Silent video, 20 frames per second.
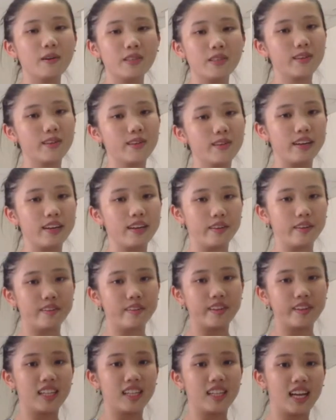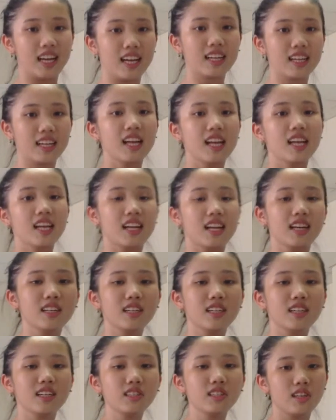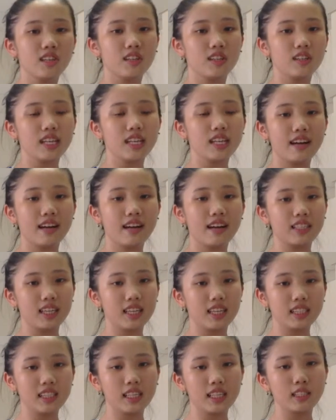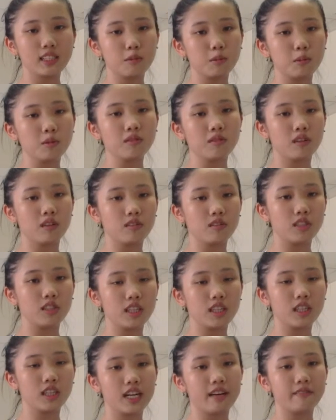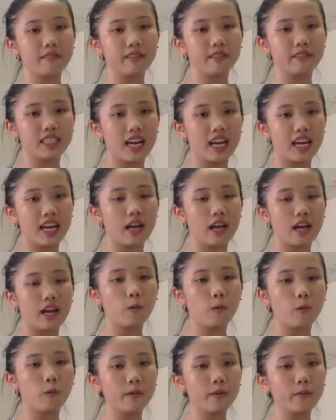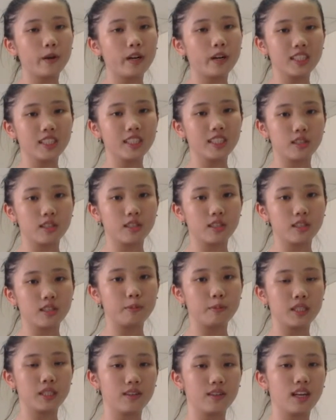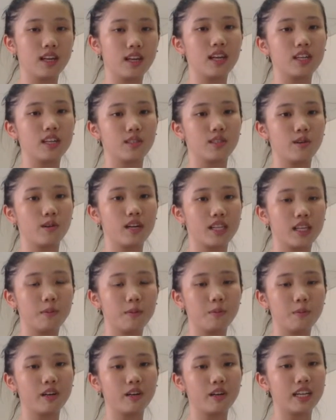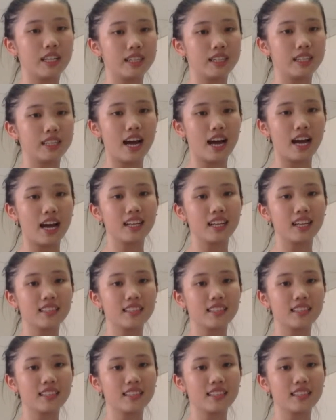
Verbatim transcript: was quite revealing. Young girls should only have 10 teaspoons of sugar every day, and one Welch's grape soda is already more than that.